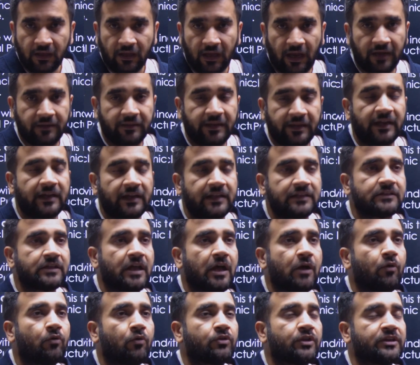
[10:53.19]
And that is
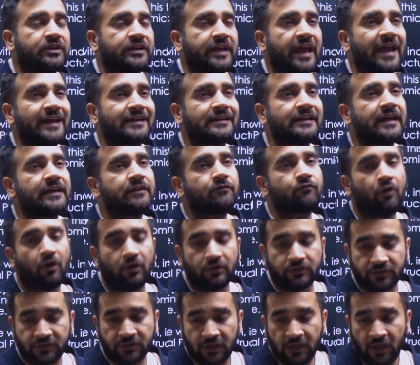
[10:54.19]
how the tagline
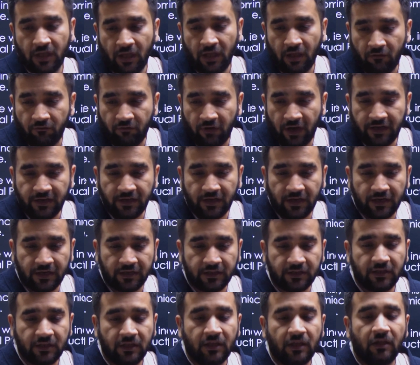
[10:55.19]
was: One
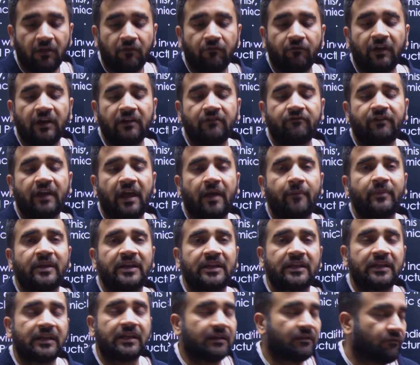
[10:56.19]
Earth, One
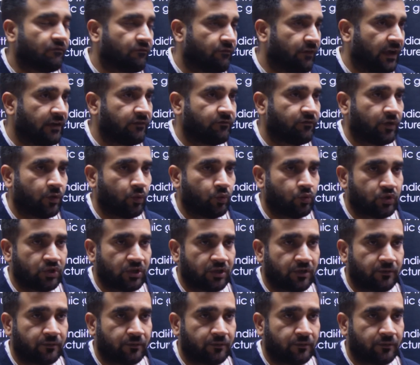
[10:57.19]
Family, One Future.